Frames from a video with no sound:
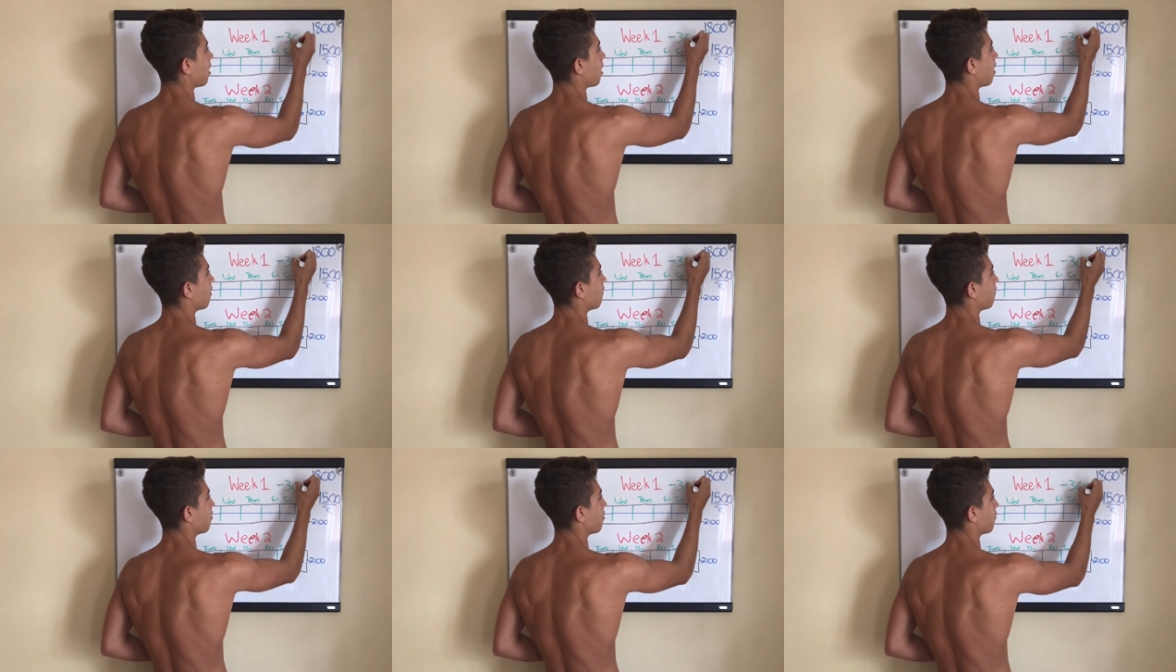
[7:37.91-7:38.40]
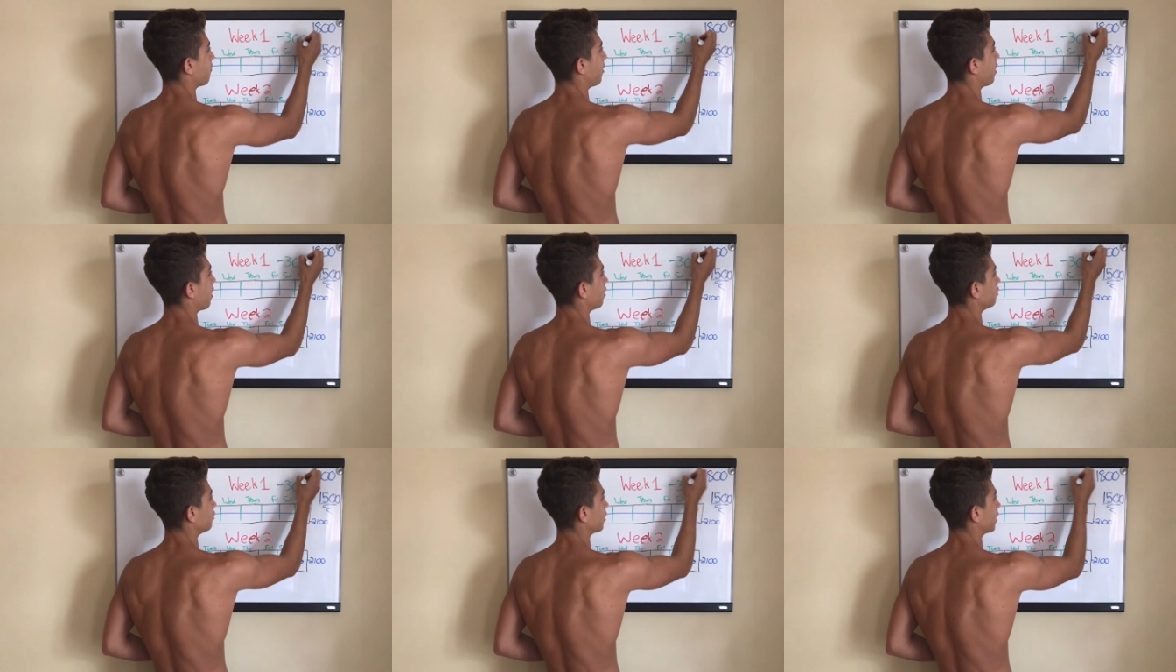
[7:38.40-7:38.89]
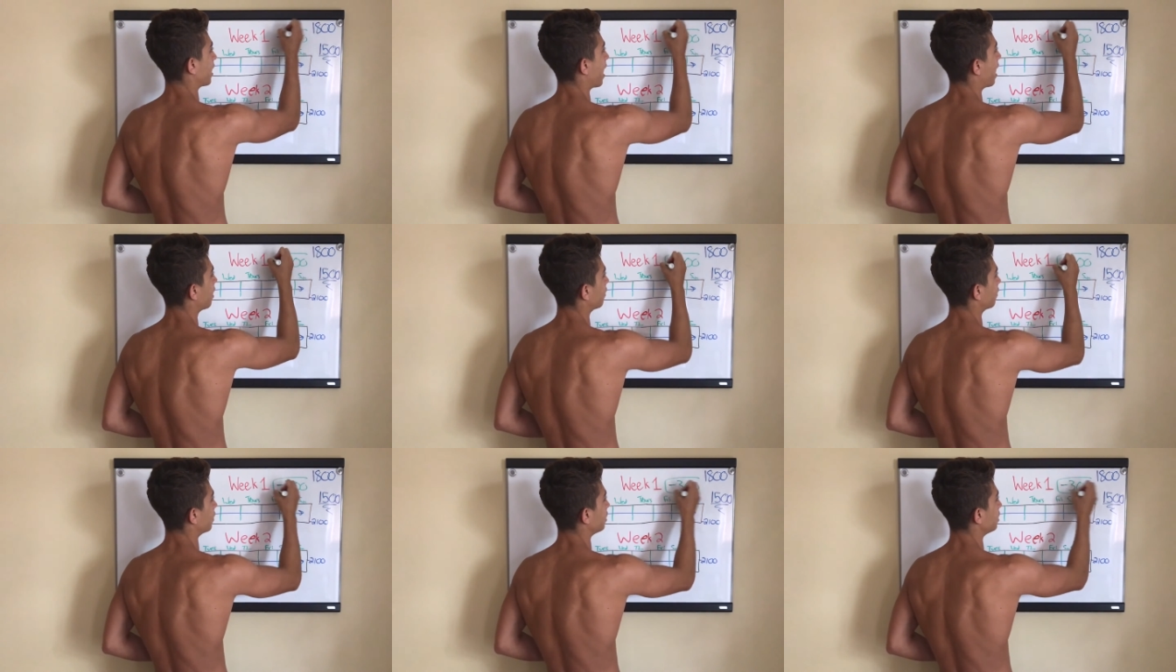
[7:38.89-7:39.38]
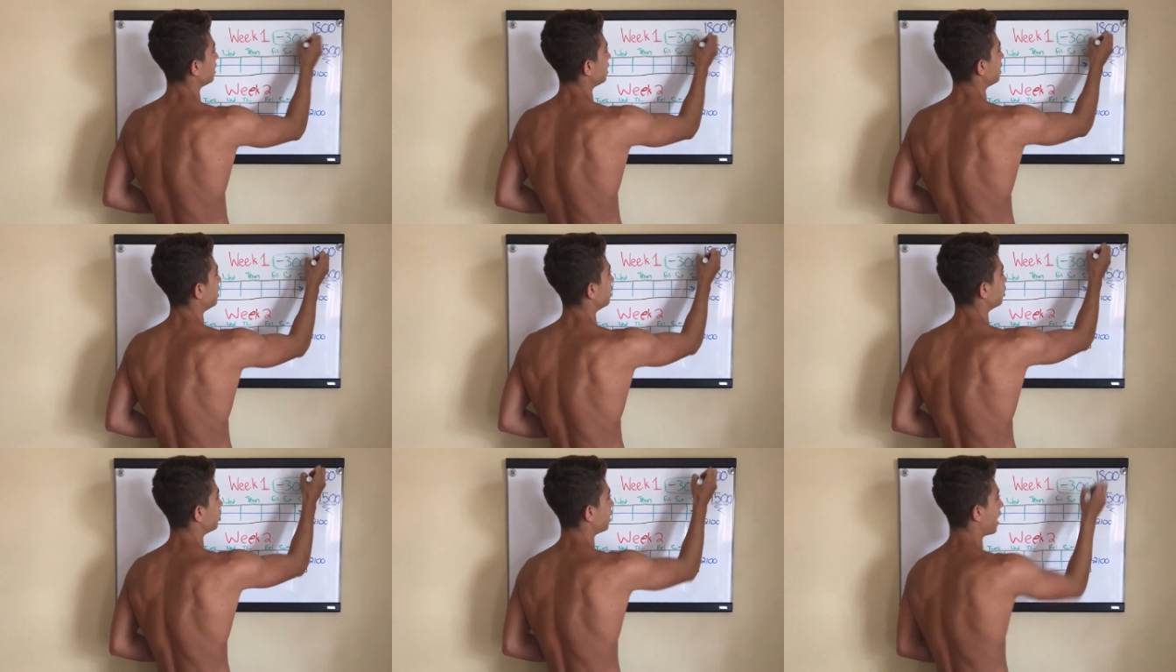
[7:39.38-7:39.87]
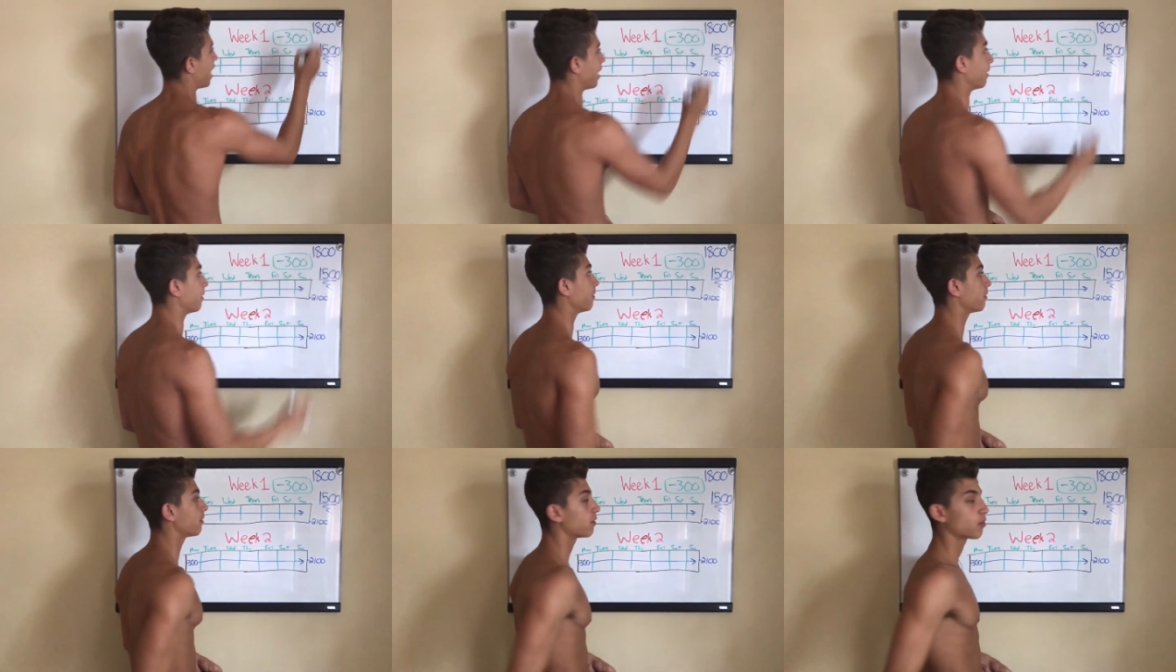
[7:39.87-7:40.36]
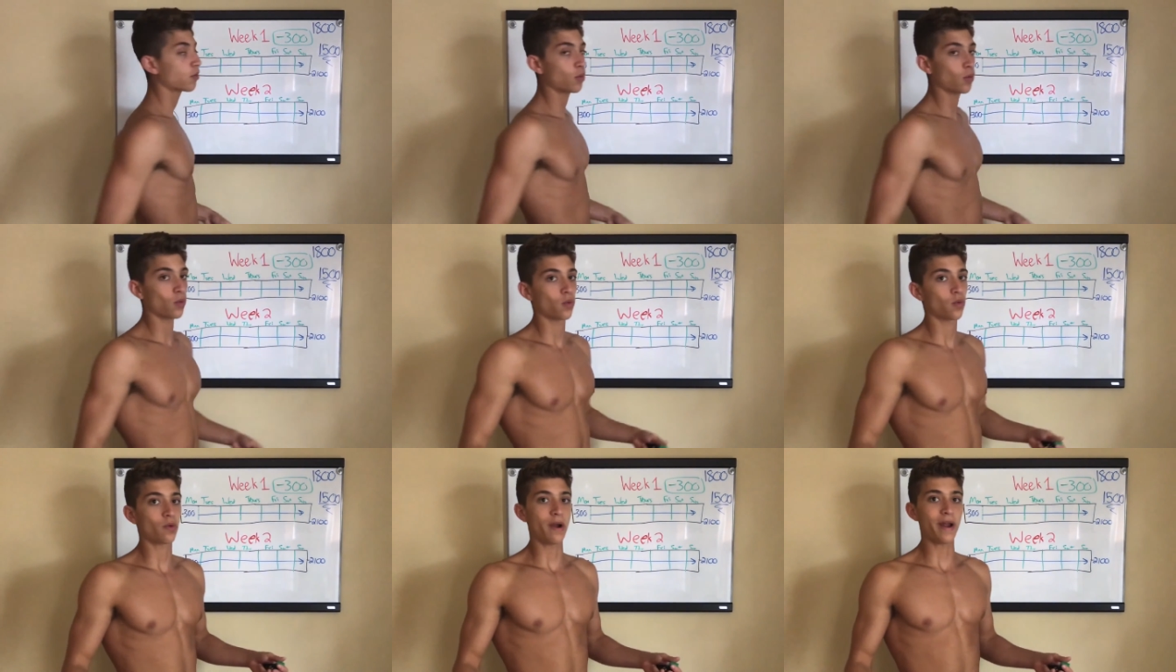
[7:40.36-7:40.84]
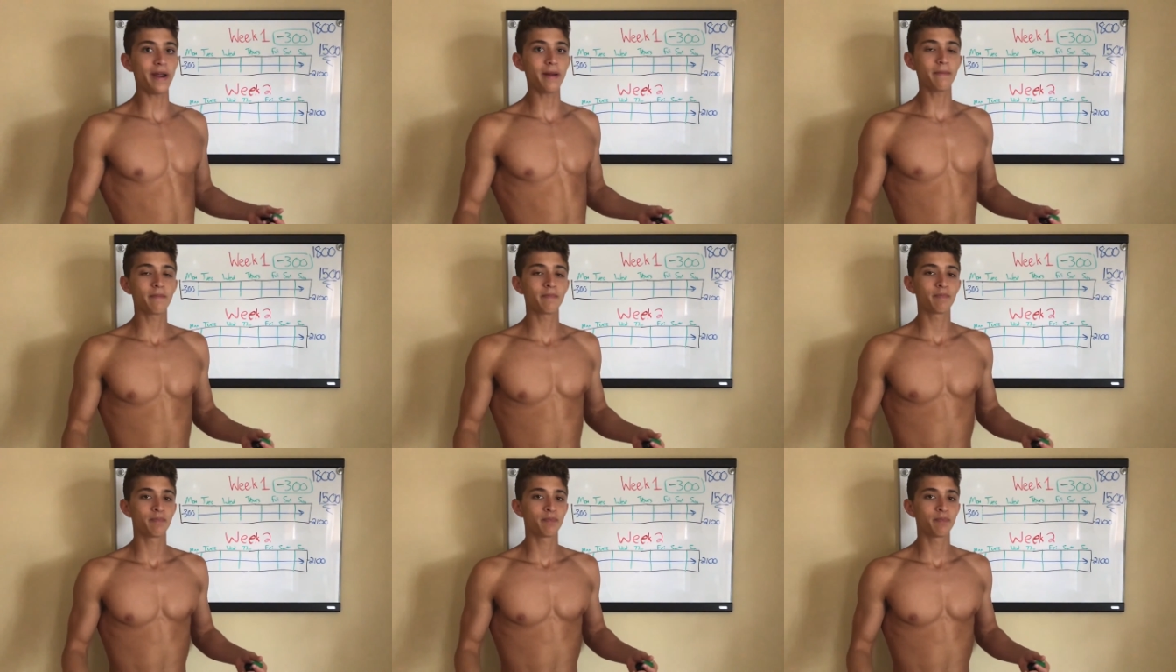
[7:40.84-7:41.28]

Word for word: of three hundred calories each day, right?